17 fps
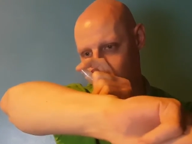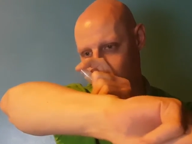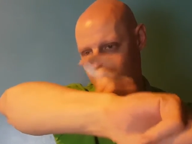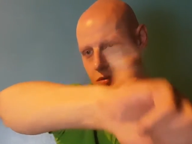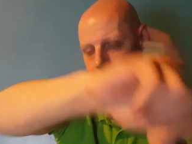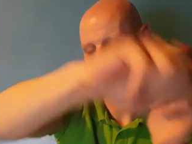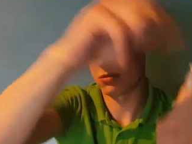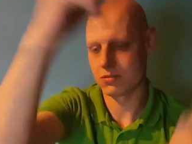
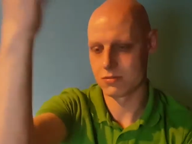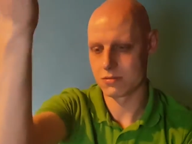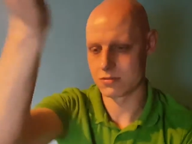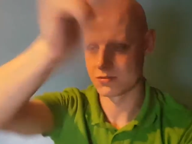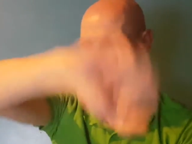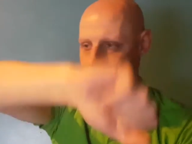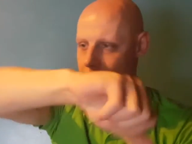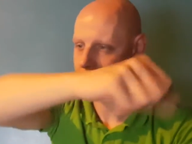
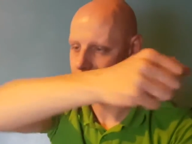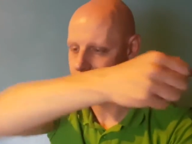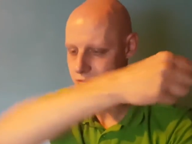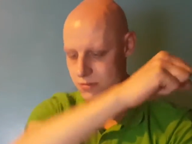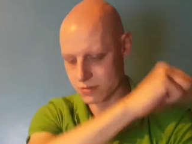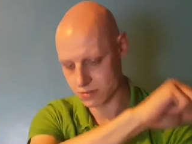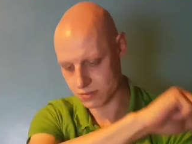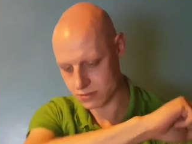
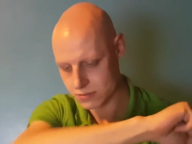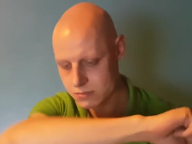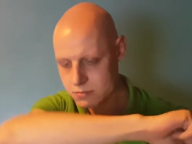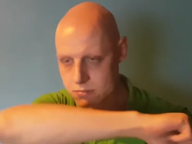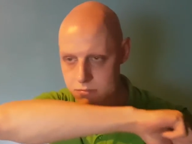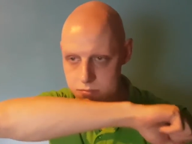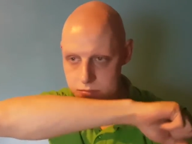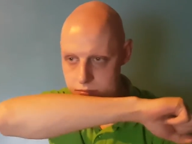
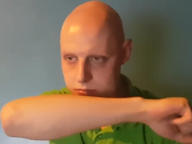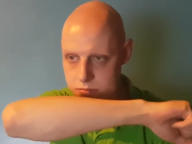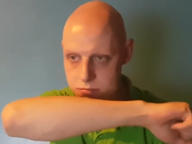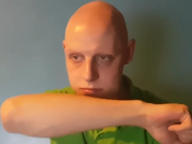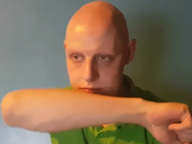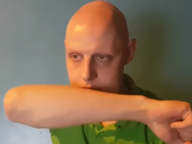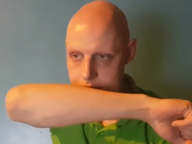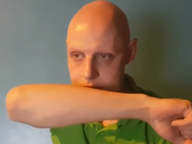
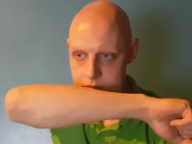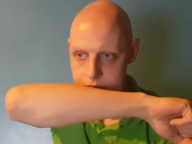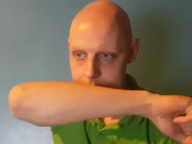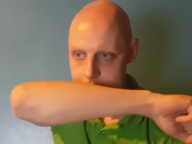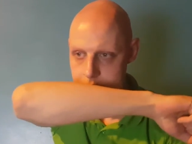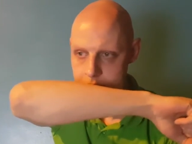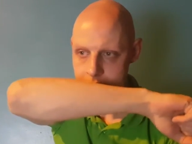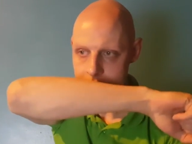
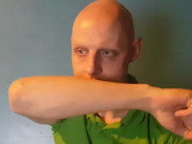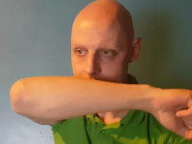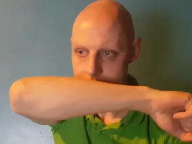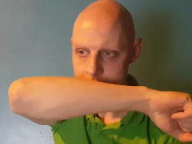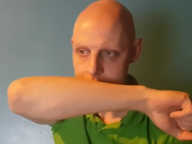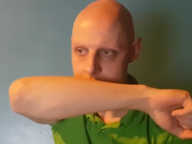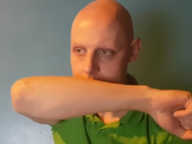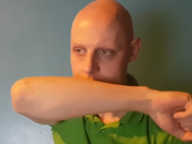
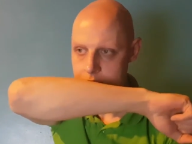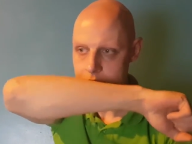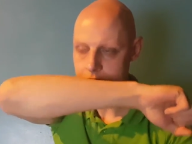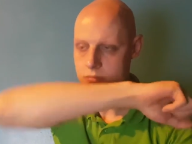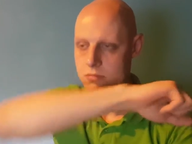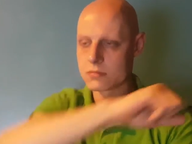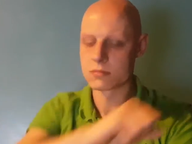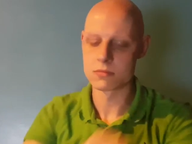
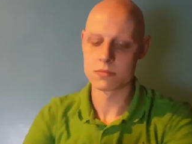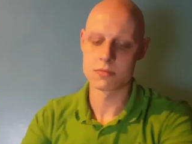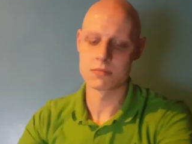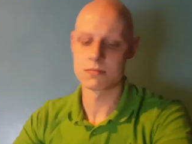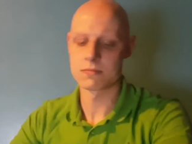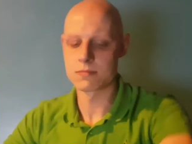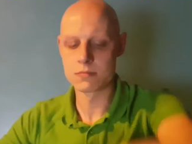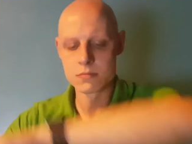Nobody speaks.